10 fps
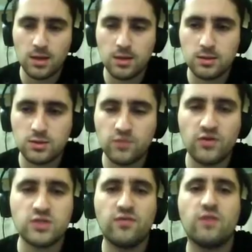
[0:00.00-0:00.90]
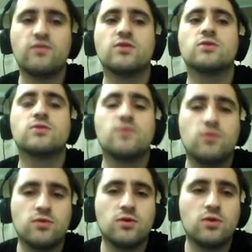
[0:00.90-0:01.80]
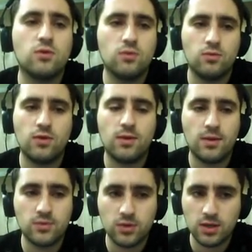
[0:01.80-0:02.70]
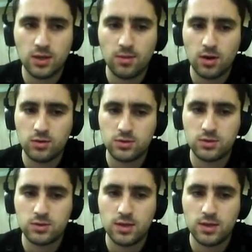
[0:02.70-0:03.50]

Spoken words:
so first of all, for those of you who don't know what I'm talking about,